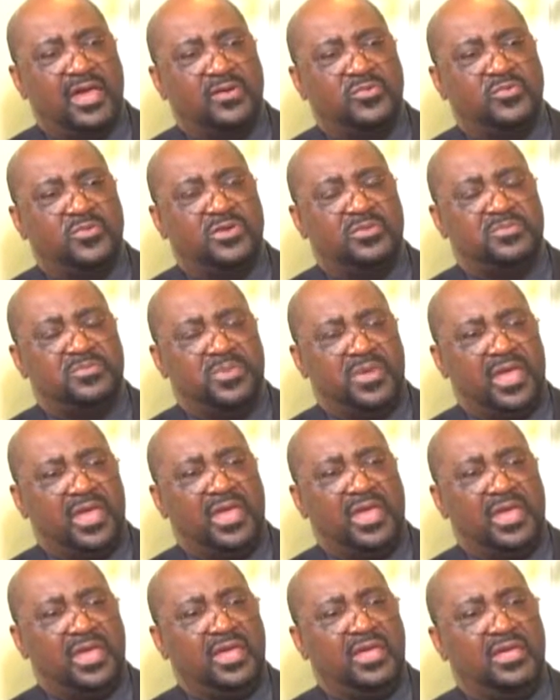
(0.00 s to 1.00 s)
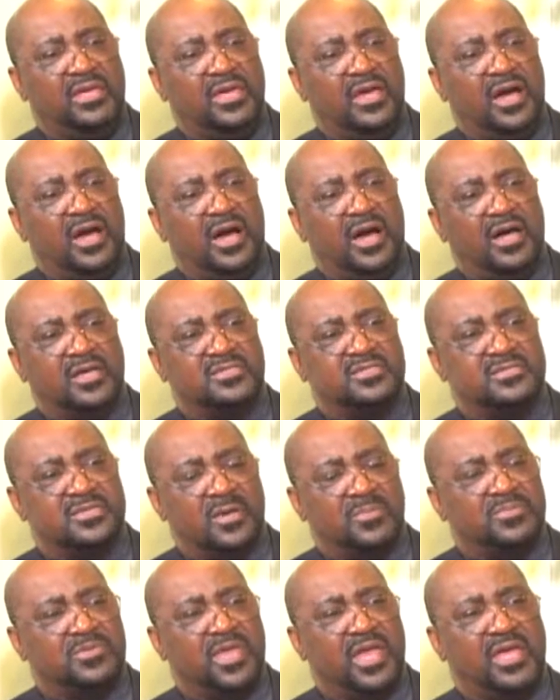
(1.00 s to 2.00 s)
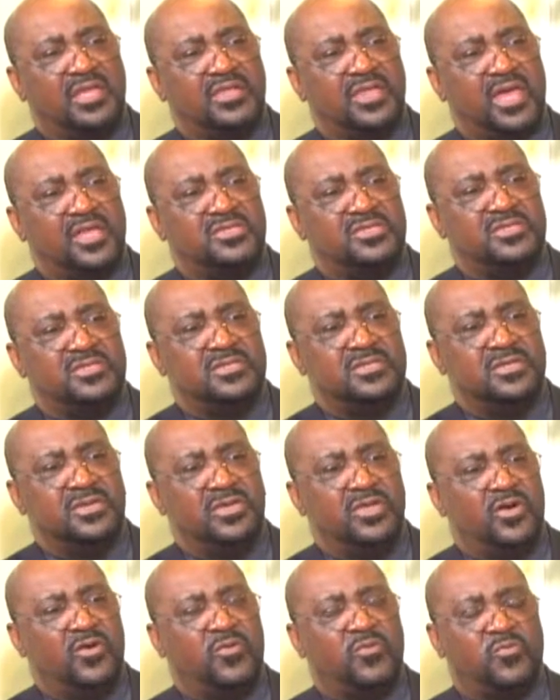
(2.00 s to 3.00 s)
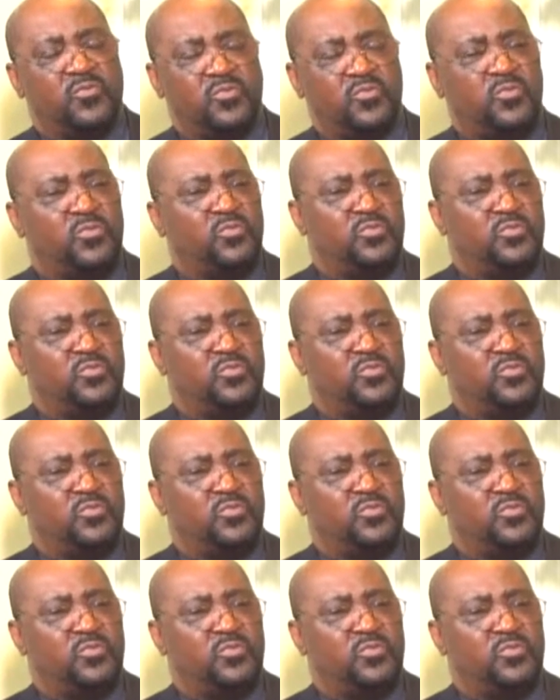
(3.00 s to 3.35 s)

would be something that, you know,